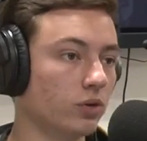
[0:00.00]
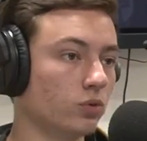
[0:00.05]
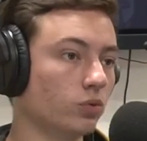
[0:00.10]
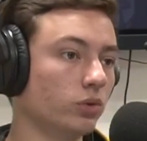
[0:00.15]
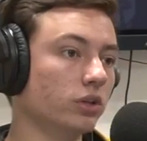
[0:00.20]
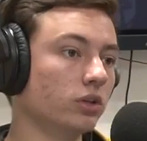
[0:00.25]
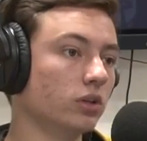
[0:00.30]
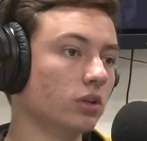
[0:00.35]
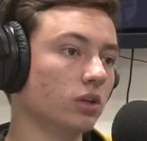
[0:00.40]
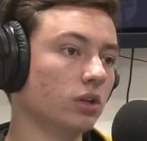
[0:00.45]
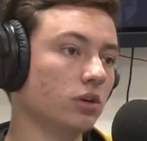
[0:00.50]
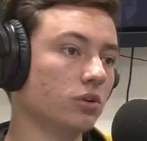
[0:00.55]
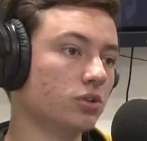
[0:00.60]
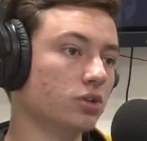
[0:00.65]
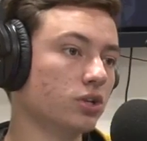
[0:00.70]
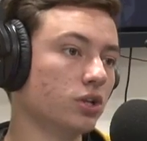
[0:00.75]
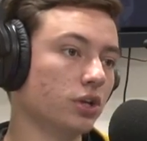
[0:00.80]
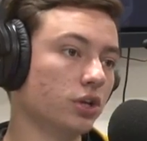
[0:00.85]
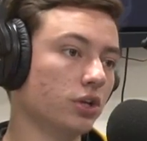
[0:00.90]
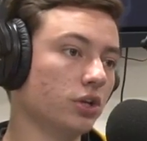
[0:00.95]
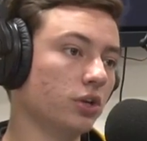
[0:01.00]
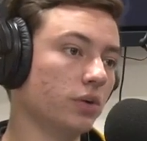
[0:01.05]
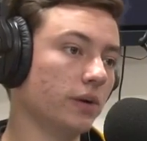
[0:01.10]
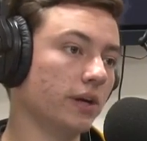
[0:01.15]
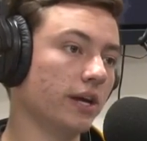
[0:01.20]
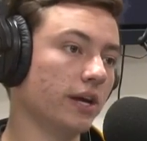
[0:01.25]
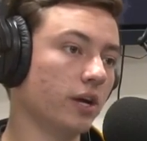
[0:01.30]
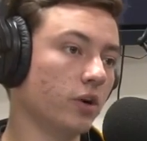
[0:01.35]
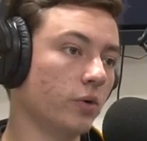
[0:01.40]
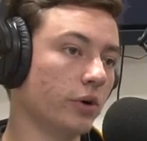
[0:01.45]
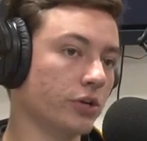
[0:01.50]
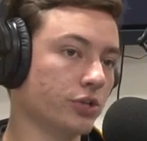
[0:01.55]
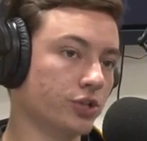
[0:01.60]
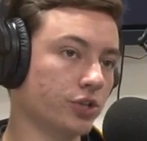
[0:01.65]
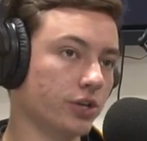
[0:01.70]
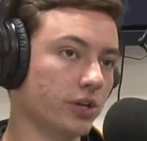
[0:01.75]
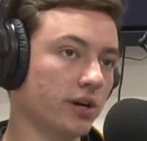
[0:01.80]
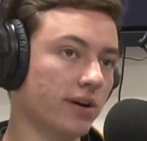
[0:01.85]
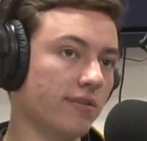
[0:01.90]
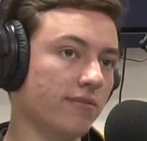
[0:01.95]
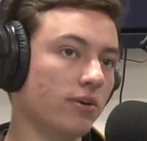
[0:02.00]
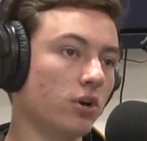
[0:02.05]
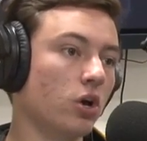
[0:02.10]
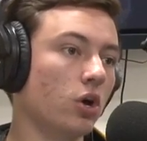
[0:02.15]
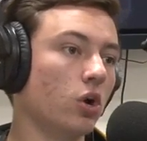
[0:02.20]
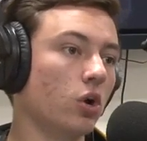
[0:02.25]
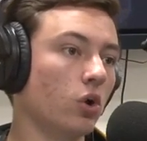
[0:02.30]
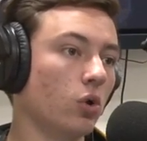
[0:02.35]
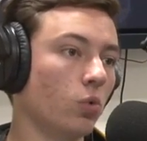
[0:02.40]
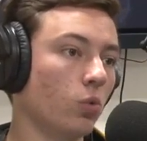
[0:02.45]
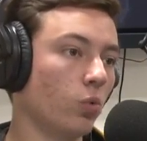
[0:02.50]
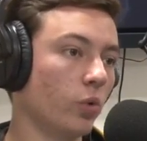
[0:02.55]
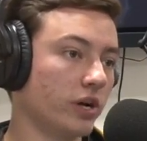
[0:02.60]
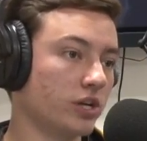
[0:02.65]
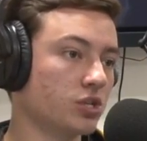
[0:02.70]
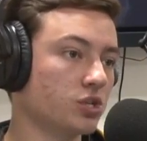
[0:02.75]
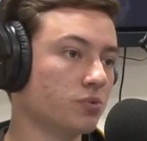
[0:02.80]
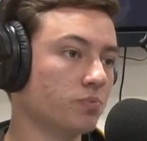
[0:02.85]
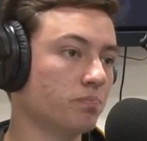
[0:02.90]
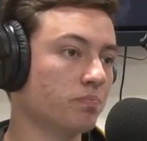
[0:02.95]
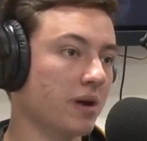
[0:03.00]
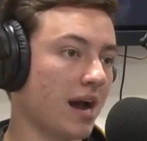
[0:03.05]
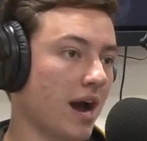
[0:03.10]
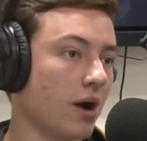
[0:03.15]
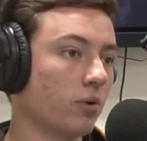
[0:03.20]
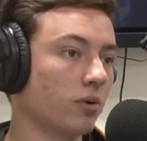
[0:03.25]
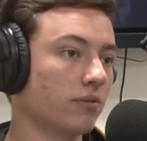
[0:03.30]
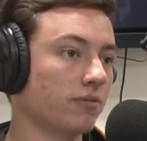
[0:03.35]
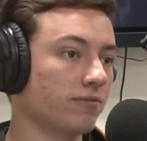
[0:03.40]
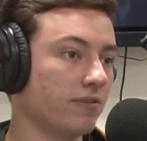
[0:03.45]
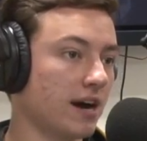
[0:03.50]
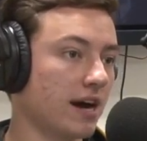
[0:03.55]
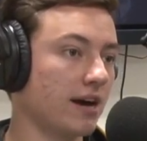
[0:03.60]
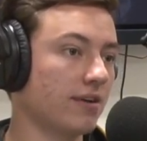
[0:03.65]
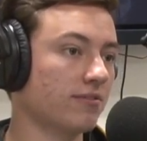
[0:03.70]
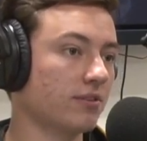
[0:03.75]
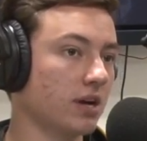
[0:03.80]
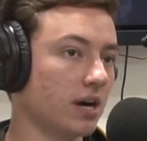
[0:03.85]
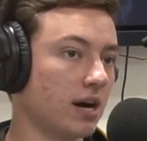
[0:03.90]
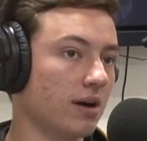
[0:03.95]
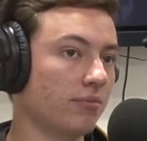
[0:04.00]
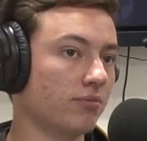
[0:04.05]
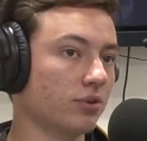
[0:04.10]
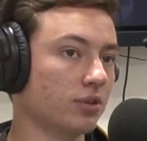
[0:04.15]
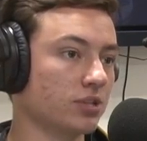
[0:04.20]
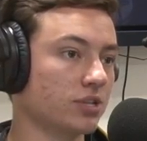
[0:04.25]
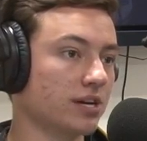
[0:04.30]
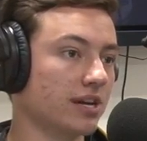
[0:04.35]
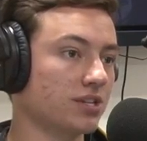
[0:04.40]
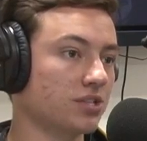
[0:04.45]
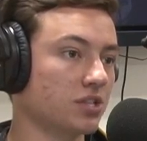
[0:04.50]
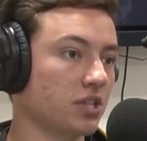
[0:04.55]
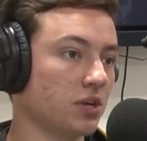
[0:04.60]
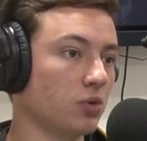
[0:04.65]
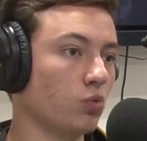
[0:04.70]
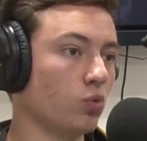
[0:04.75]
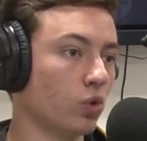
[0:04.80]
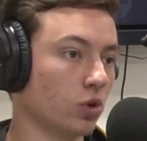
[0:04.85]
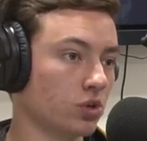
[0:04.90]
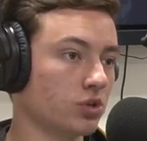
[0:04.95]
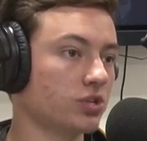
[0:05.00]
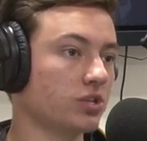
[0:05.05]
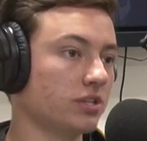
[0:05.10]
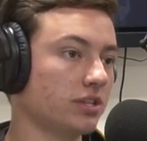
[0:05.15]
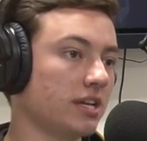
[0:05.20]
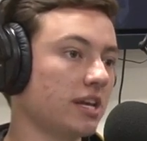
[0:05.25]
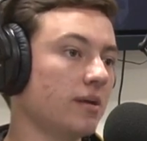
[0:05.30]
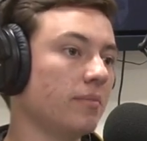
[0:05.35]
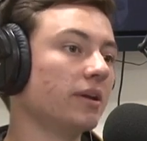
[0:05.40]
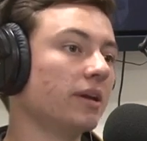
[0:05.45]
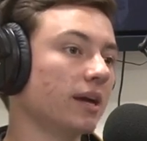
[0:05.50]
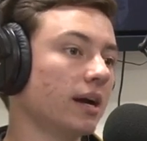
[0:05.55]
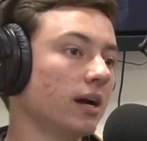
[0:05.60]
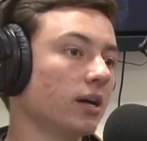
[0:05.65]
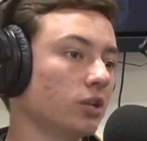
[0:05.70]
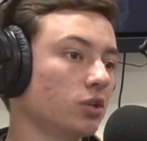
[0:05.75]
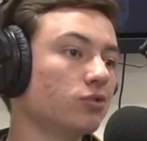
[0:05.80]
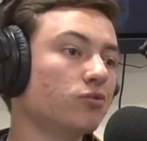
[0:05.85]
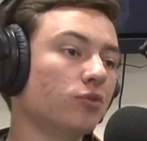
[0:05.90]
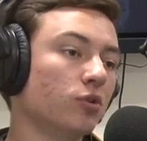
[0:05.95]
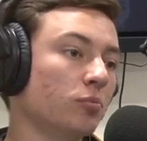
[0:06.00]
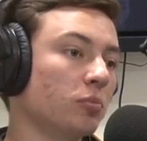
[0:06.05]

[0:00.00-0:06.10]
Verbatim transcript: getting real close to the Q and A question of... Which Power Five conference has the worst team in college